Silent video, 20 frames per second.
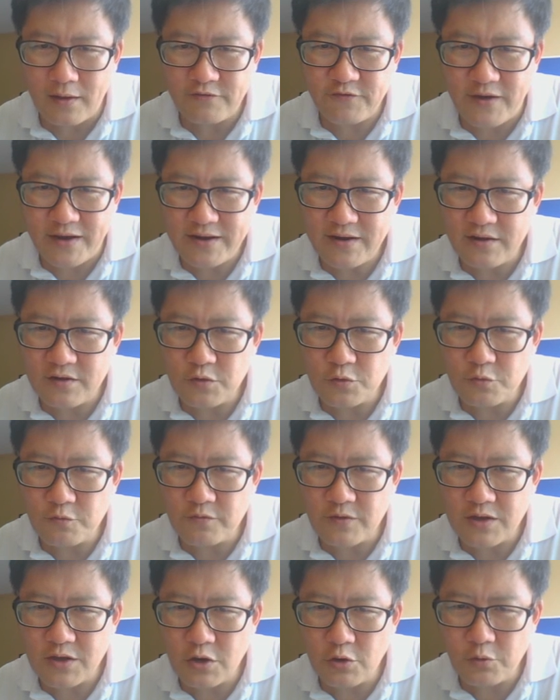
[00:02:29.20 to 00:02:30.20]
find the
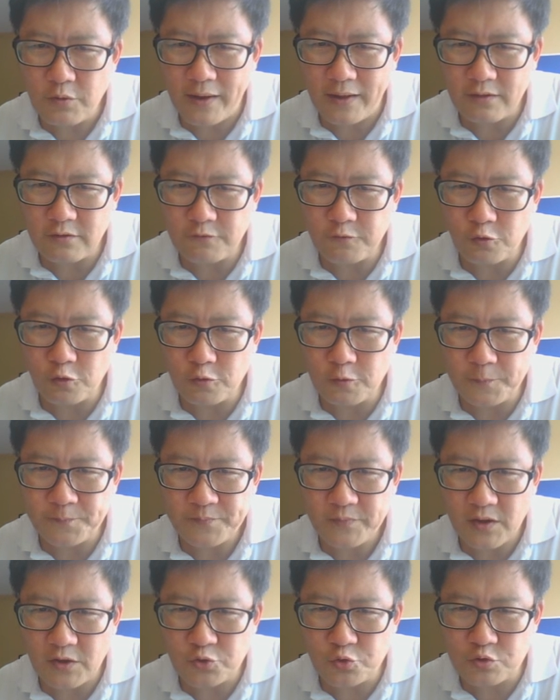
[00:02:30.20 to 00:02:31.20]
video helpful,
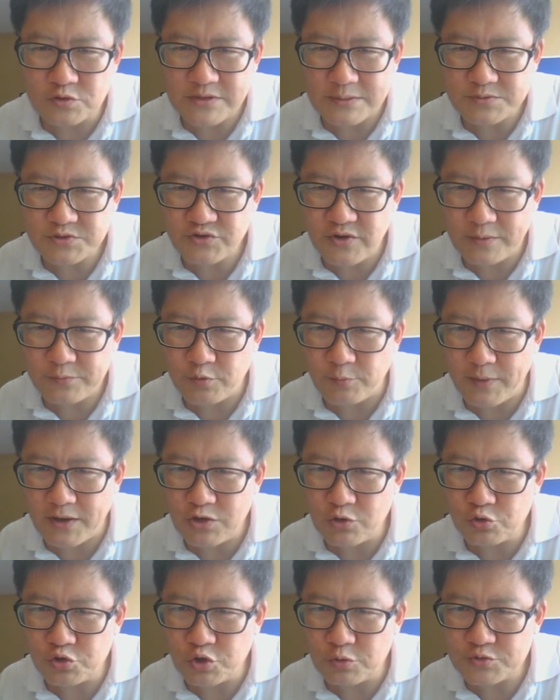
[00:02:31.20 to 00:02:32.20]
do subscribe to my
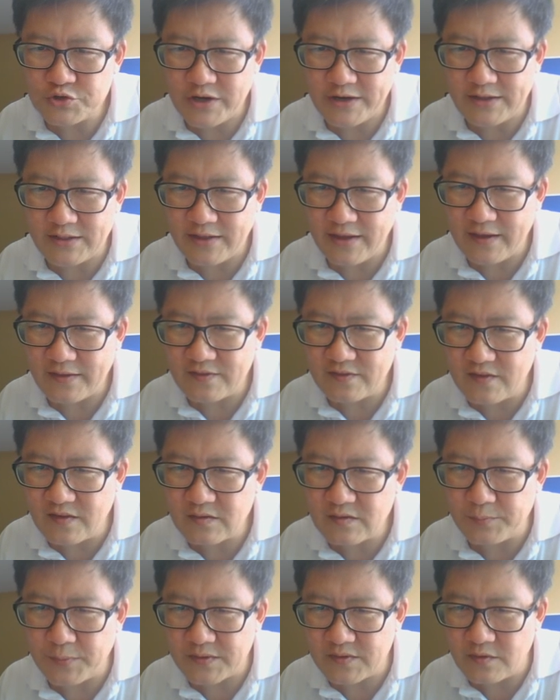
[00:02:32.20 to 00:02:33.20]
YouTube channel at
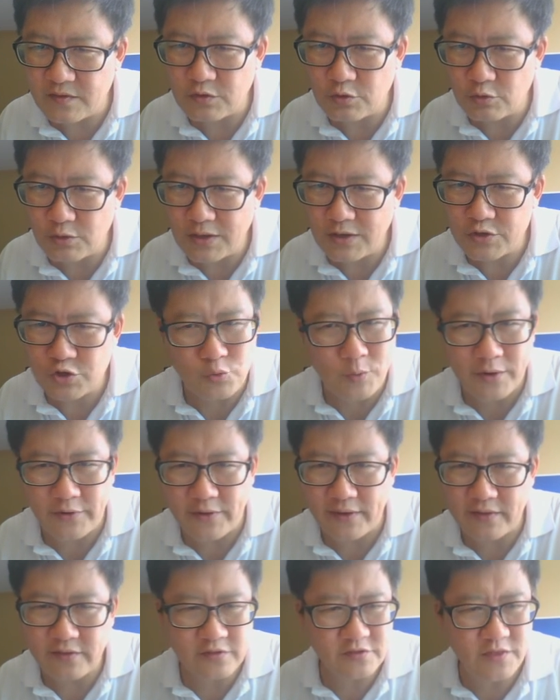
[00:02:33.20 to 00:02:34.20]
this particular
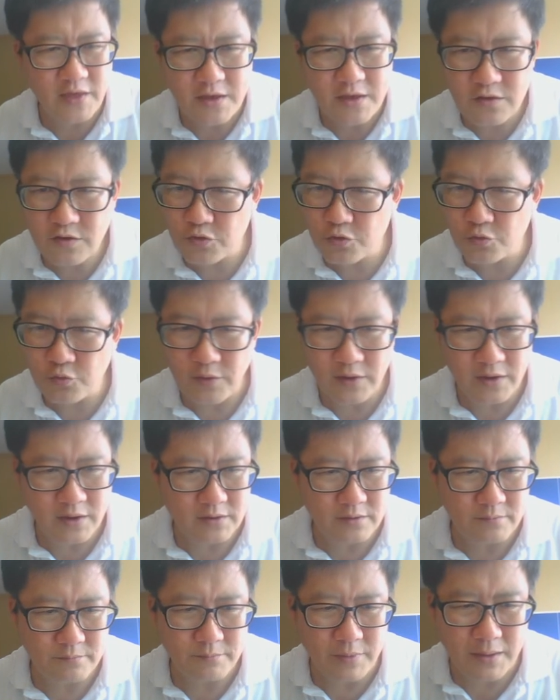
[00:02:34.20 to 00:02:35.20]
URL. Thank you
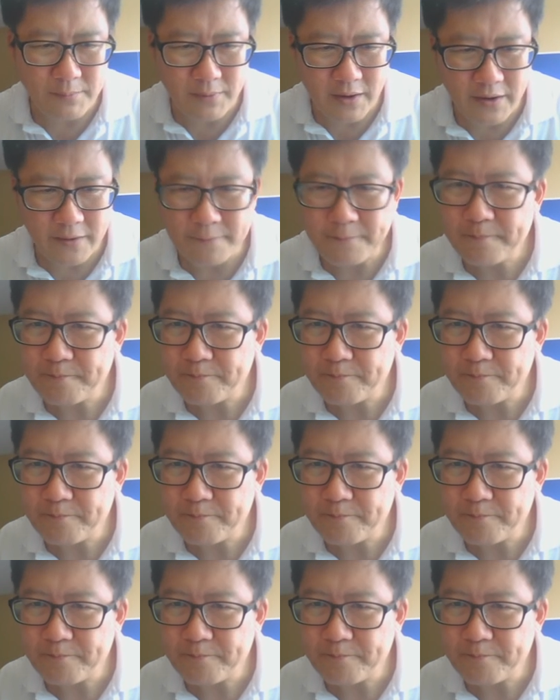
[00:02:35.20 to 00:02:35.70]
and bye bye.